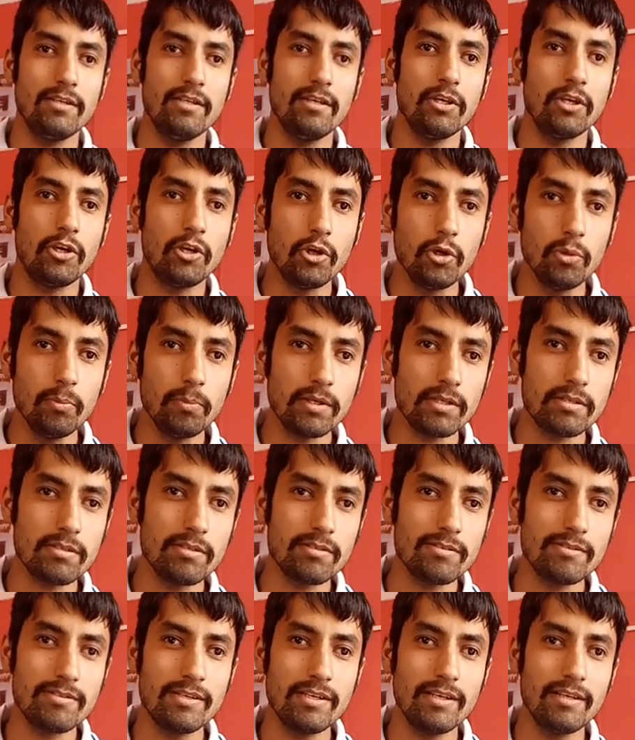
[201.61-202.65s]
Humus
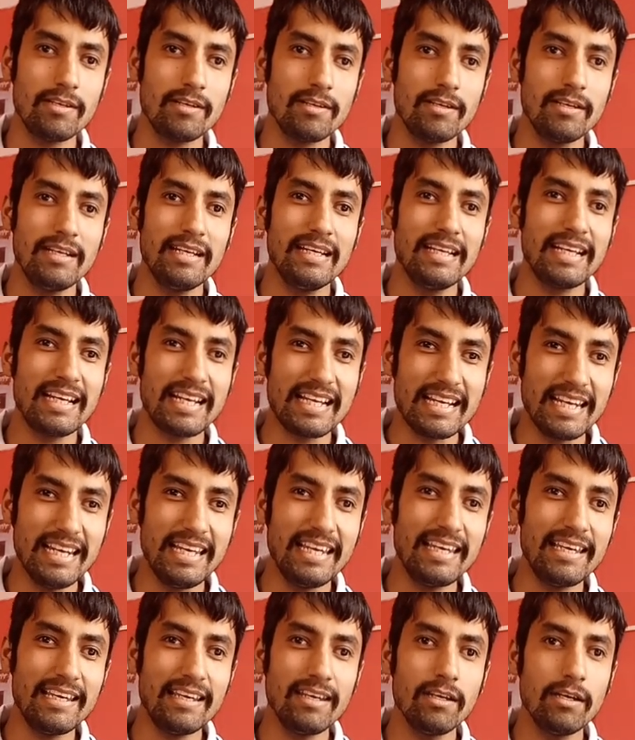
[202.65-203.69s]
is there,
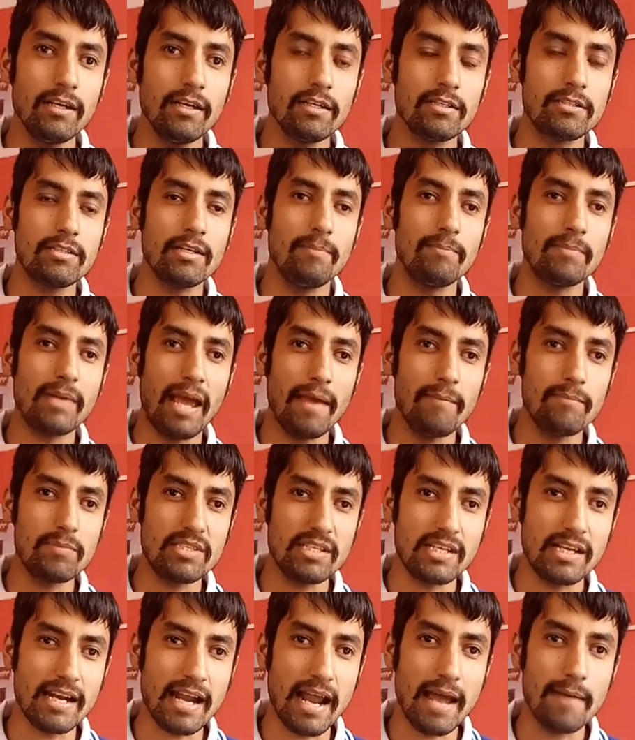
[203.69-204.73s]
clay, sometimes
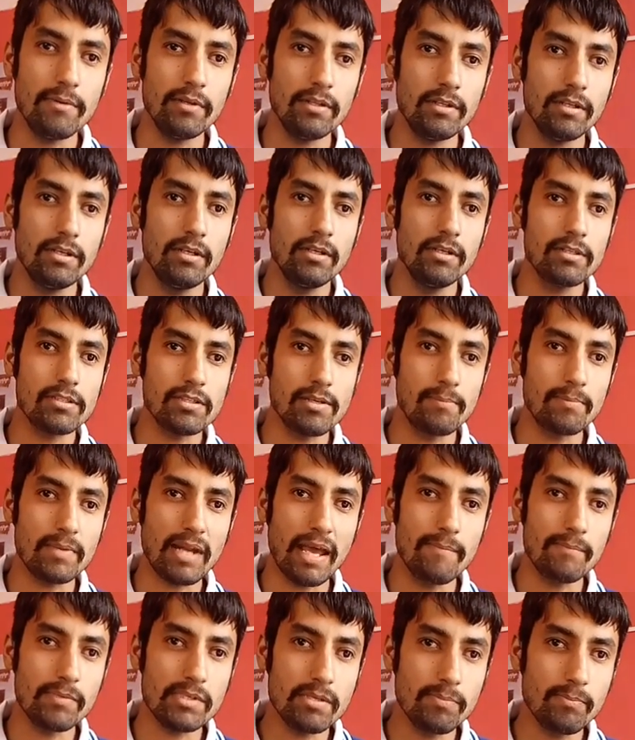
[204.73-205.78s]
gravel,
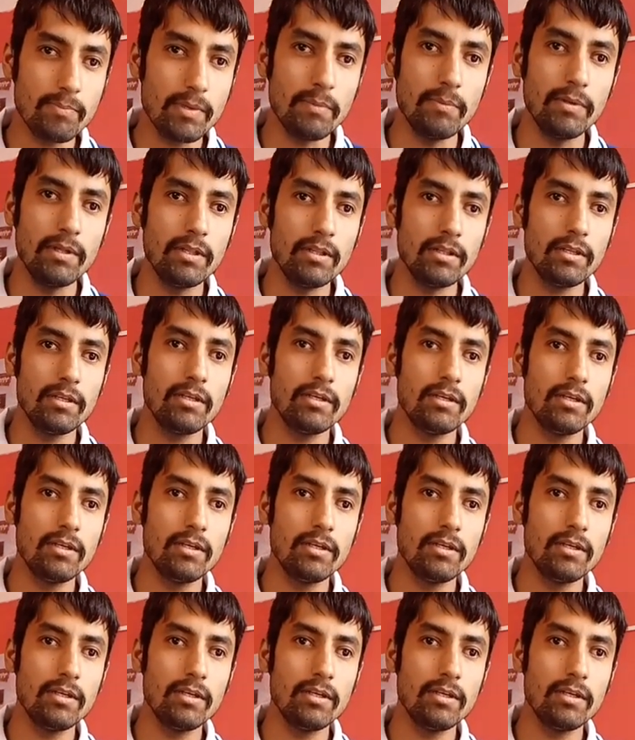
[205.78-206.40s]
sometimes pebble,